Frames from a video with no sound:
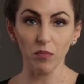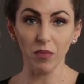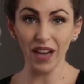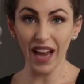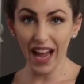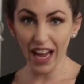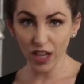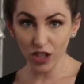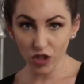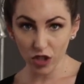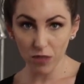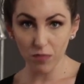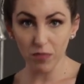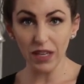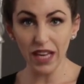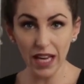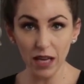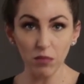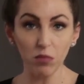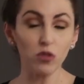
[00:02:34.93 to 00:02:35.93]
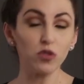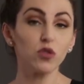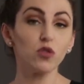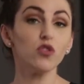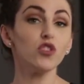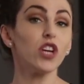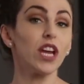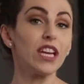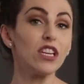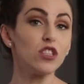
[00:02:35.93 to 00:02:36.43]
but actually be able to
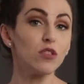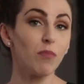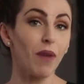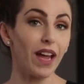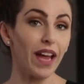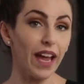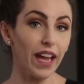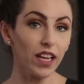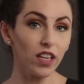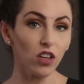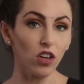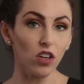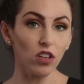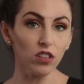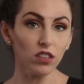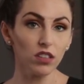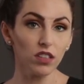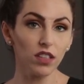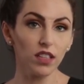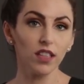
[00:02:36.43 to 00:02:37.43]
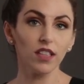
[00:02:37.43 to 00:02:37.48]
change my angle,